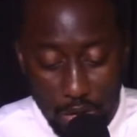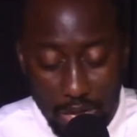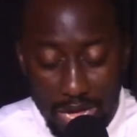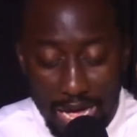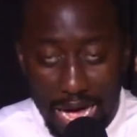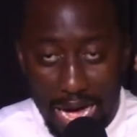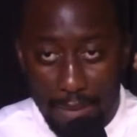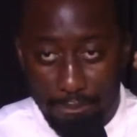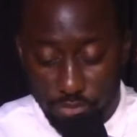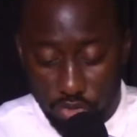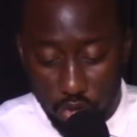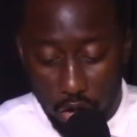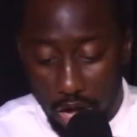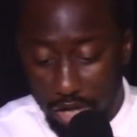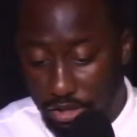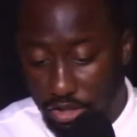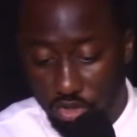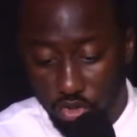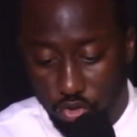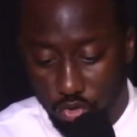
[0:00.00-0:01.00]
I'm
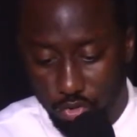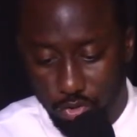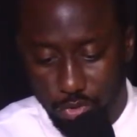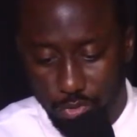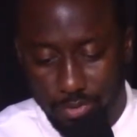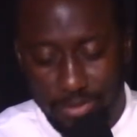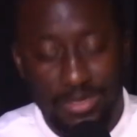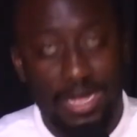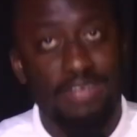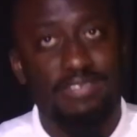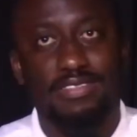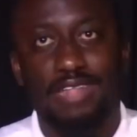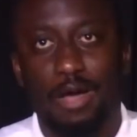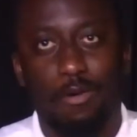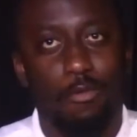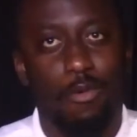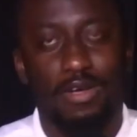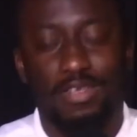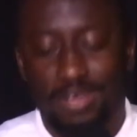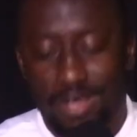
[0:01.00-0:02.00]
talking to you. That's not
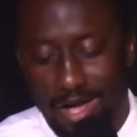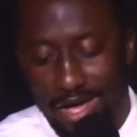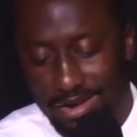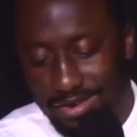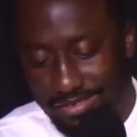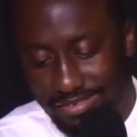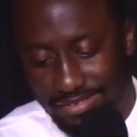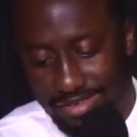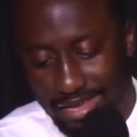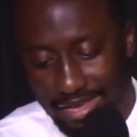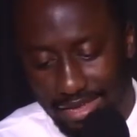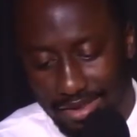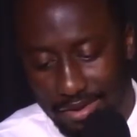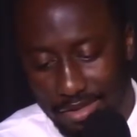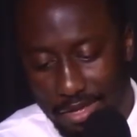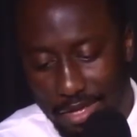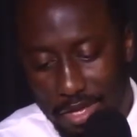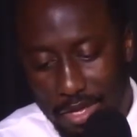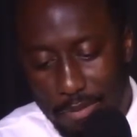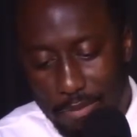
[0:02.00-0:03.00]
what God is saying,
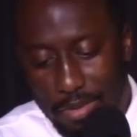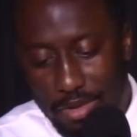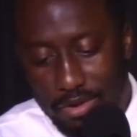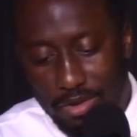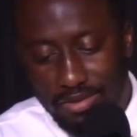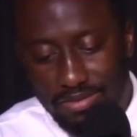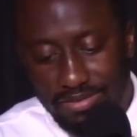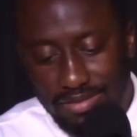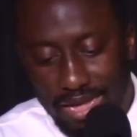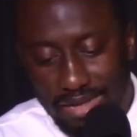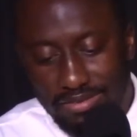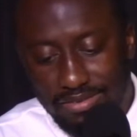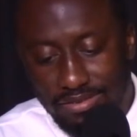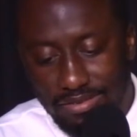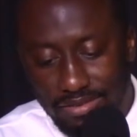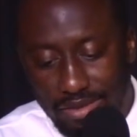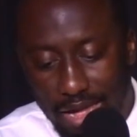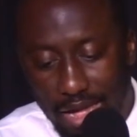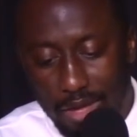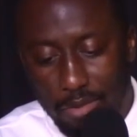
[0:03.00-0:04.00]
because that's
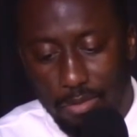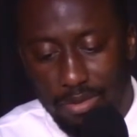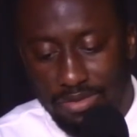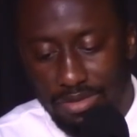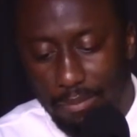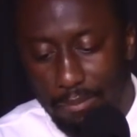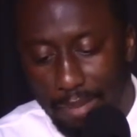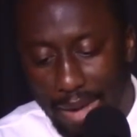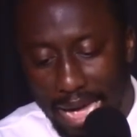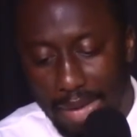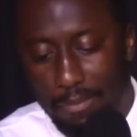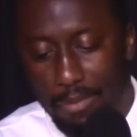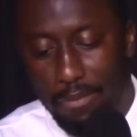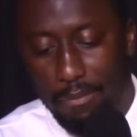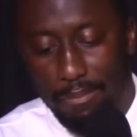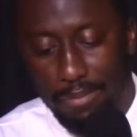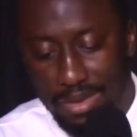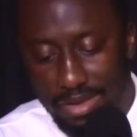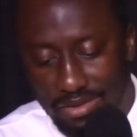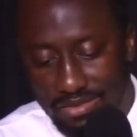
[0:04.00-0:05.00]
not what the Bible
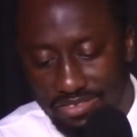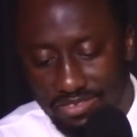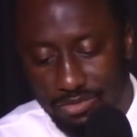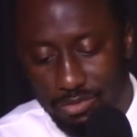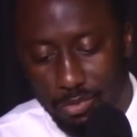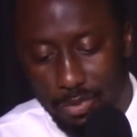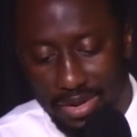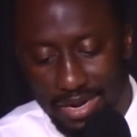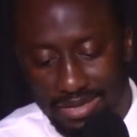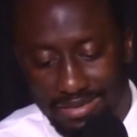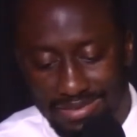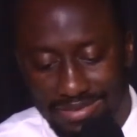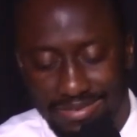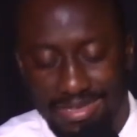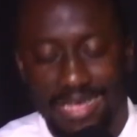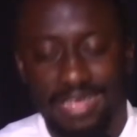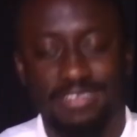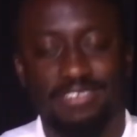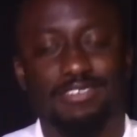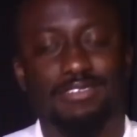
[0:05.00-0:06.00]
means when it
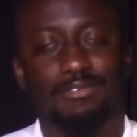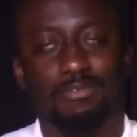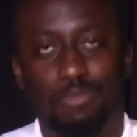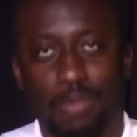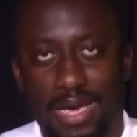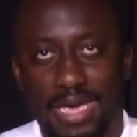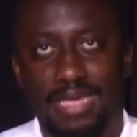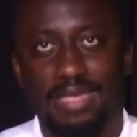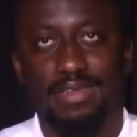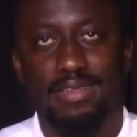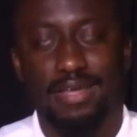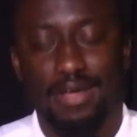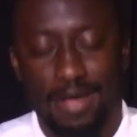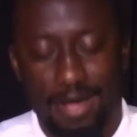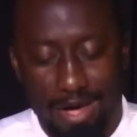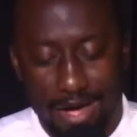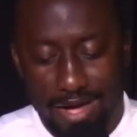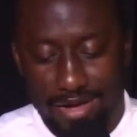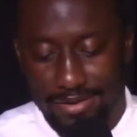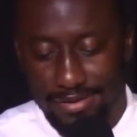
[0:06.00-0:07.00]
says wait
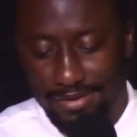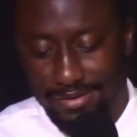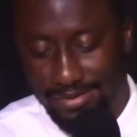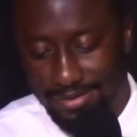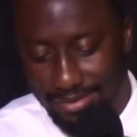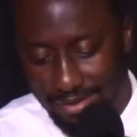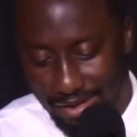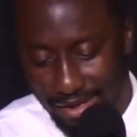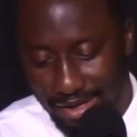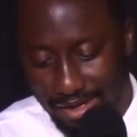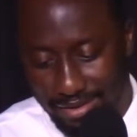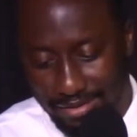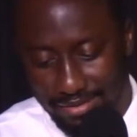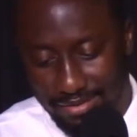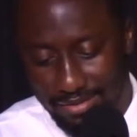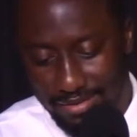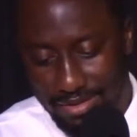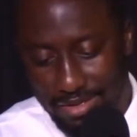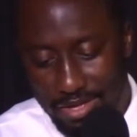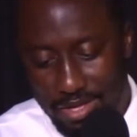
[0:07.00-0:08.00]
on God.
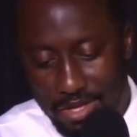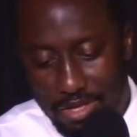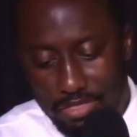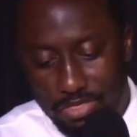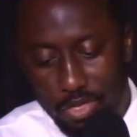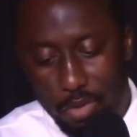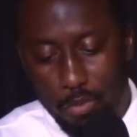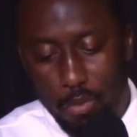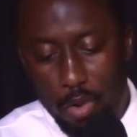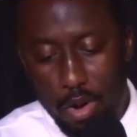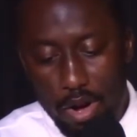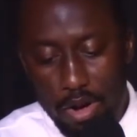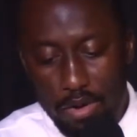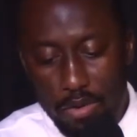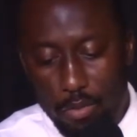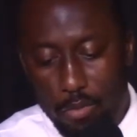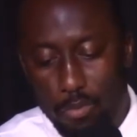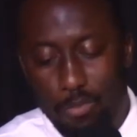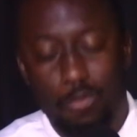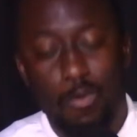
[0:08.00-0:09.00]
The
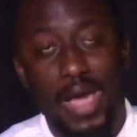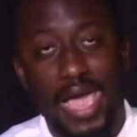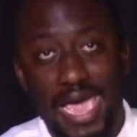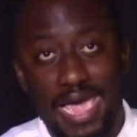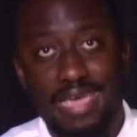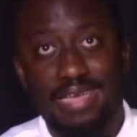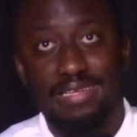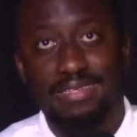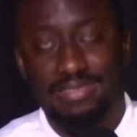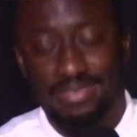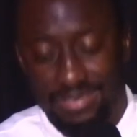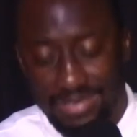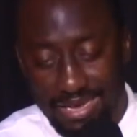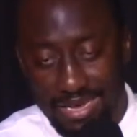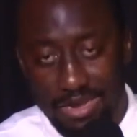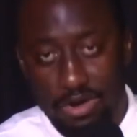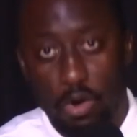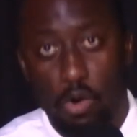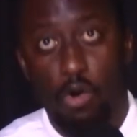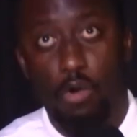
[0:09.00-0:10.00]
word
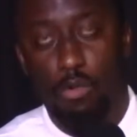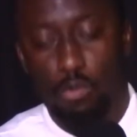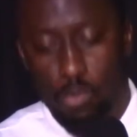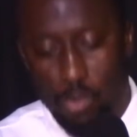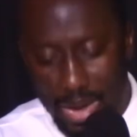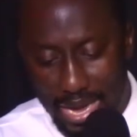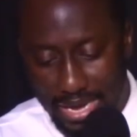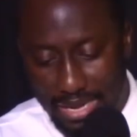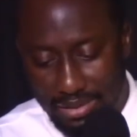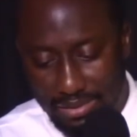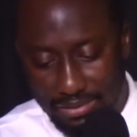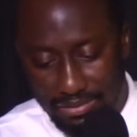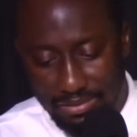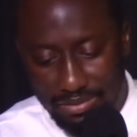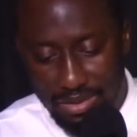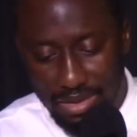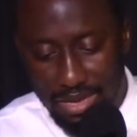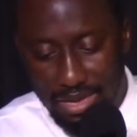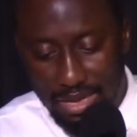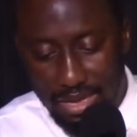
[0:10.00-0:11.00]
waiting or wait
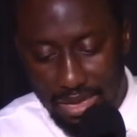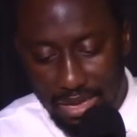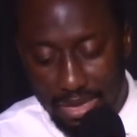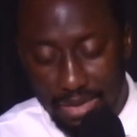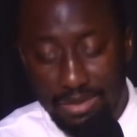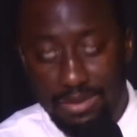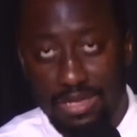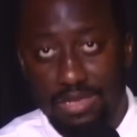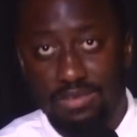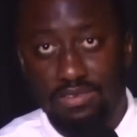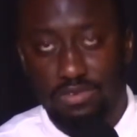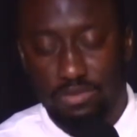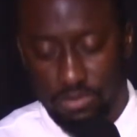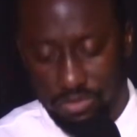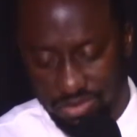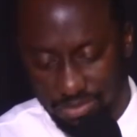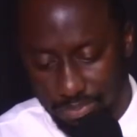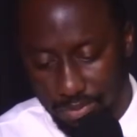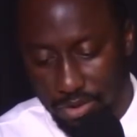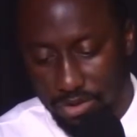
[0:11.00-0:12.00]
in this
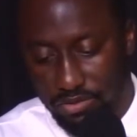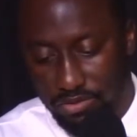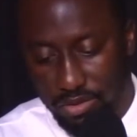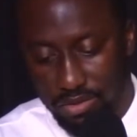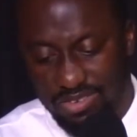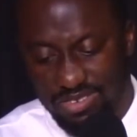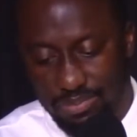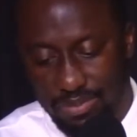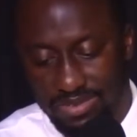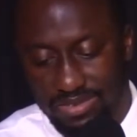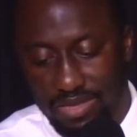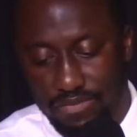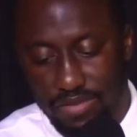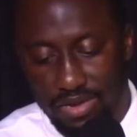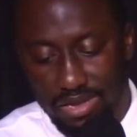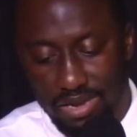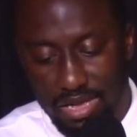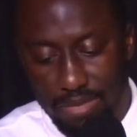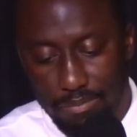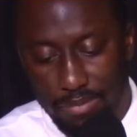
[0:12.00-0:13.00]
scripture
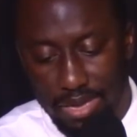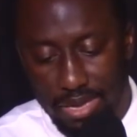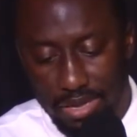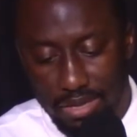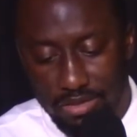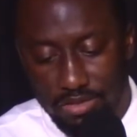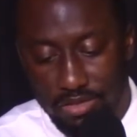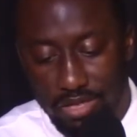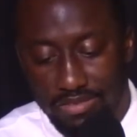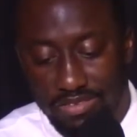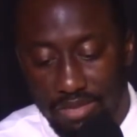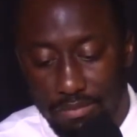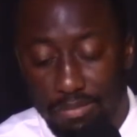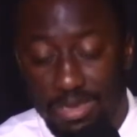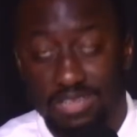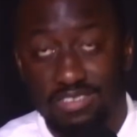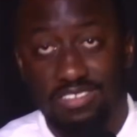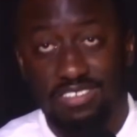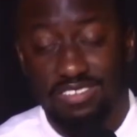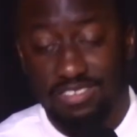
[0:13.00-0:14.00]
specifically doesn't
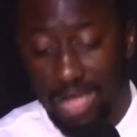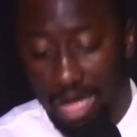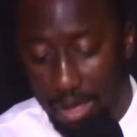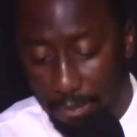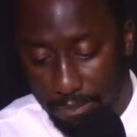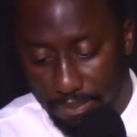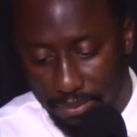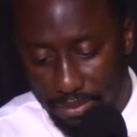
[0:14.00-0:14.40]
mean stop.